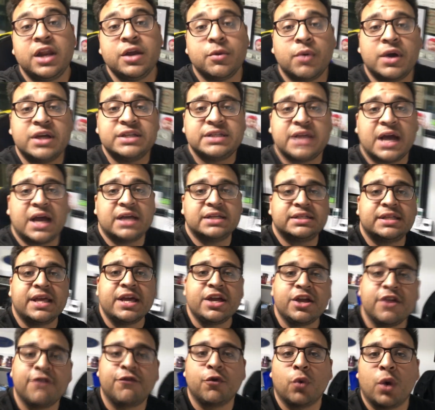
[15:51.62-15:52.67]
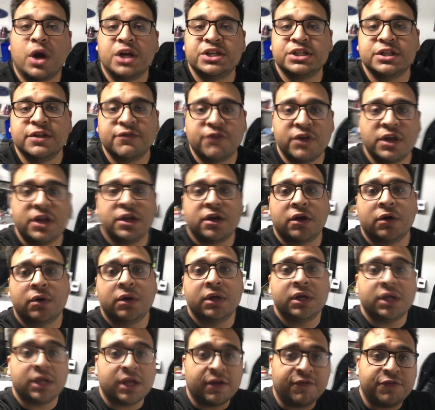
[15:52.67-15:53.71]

Anyways, guys, thank you for watching the video.